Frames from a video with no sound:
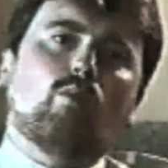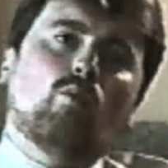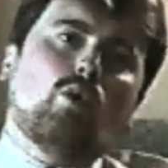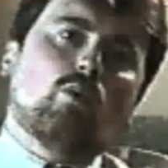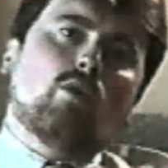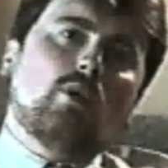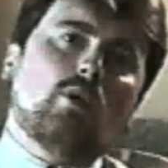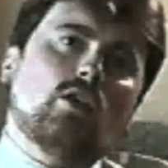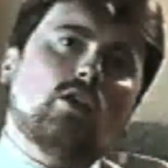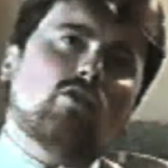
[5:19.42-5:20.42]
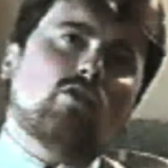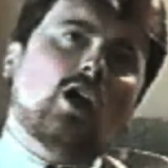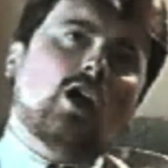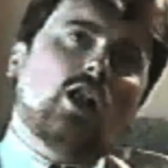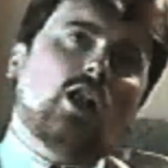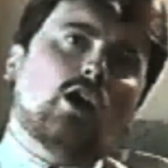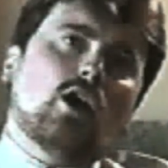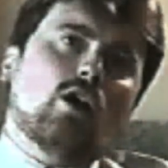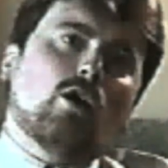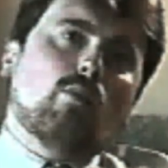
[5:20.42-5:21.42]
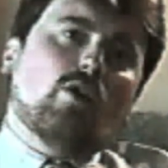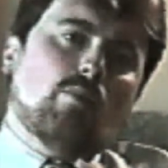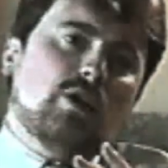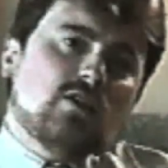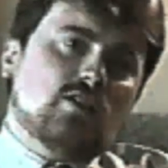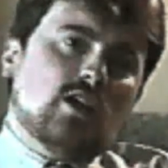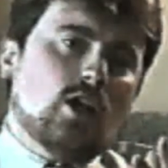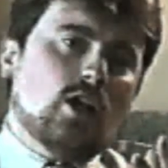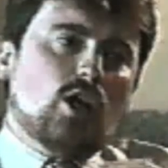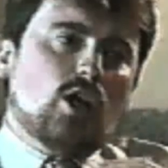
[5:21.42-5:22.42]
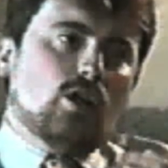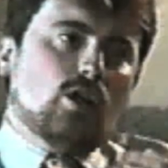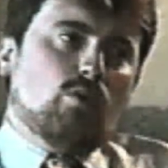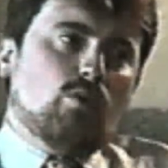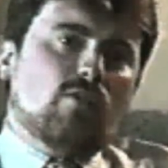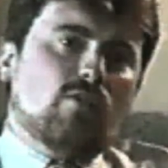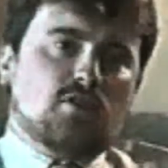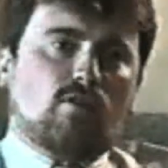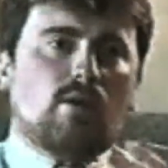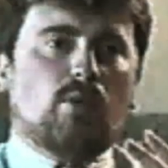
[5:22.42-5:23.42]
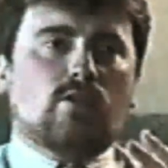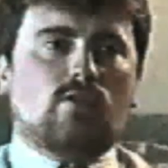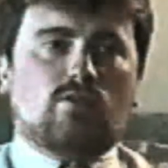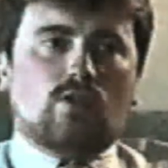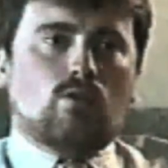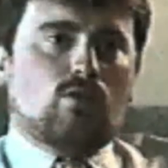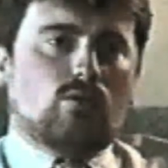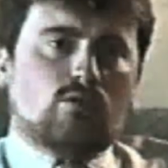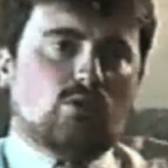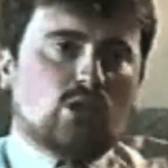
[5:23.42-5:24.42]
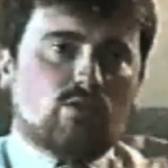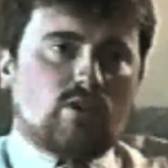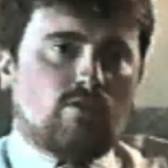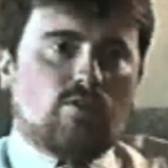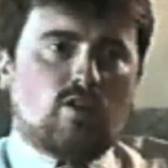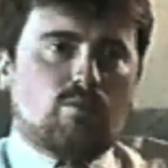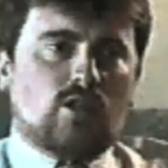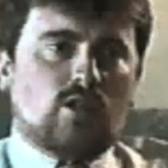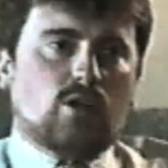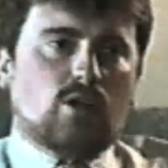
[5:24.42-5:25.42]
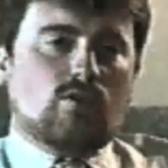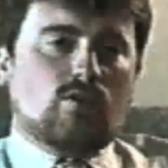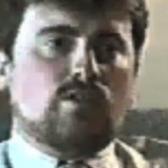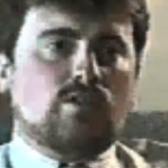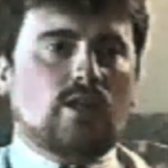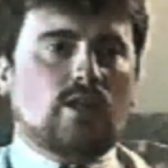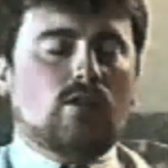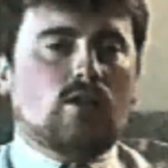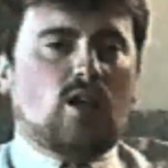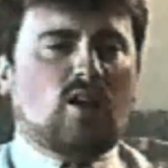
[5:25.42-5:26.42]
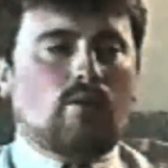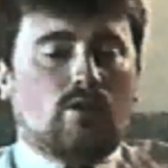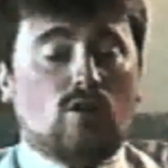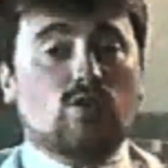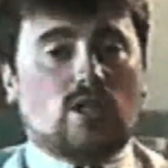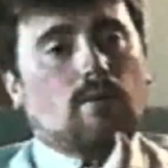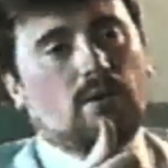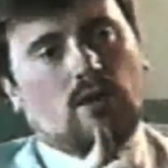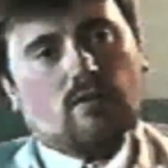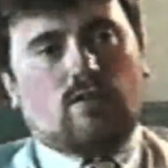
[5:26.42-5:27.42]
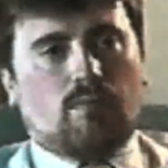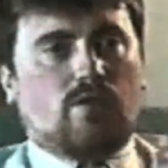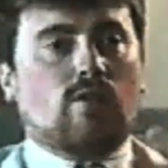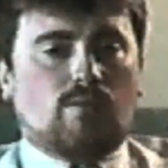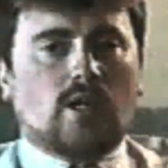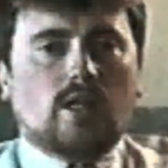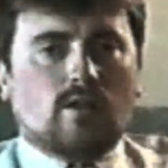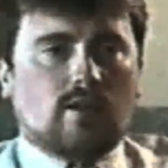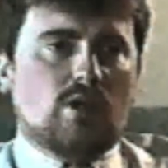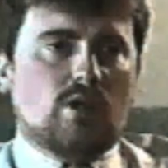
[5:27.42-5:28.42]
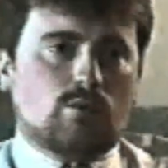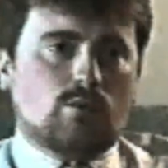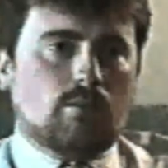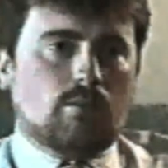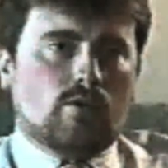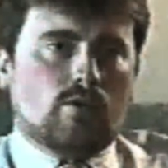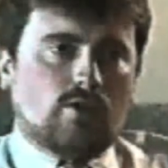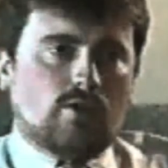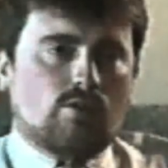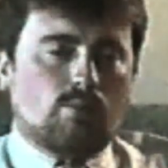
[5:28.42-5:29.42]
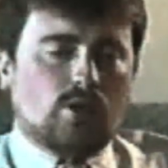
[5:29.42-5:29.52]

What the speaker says: We were amazed that on the PC, within the first 3 months, you've sold 75% of what it's going to sell. Usually, I mean, some titles like Myst will keep going forever.